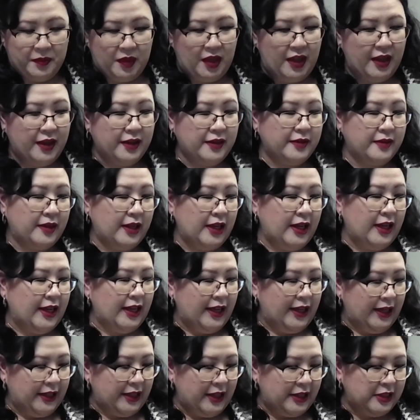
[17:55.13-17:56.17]
And
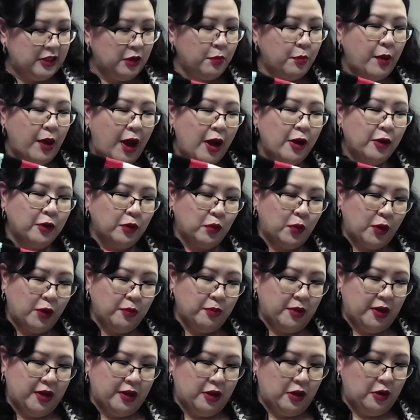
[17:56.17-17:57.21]
that's about where
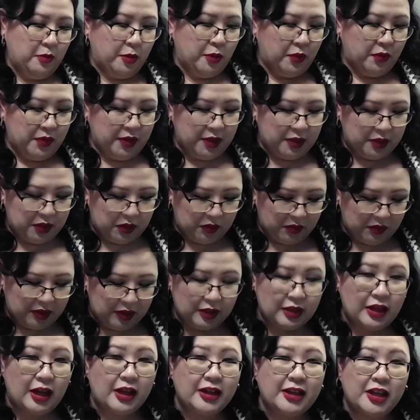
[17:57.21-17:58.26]
my elbow is, so it's
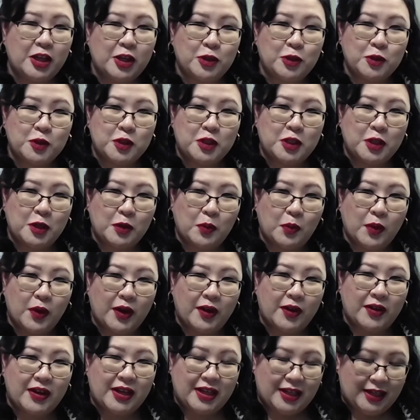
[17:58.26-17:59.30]
kind of interesting
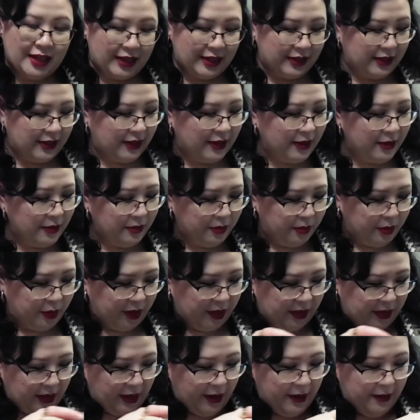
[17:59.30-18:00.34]
where it ended up,
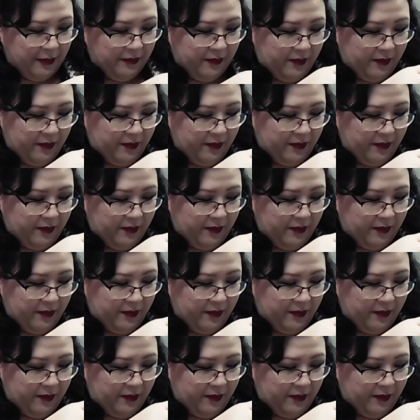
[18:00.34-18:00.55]
but I'm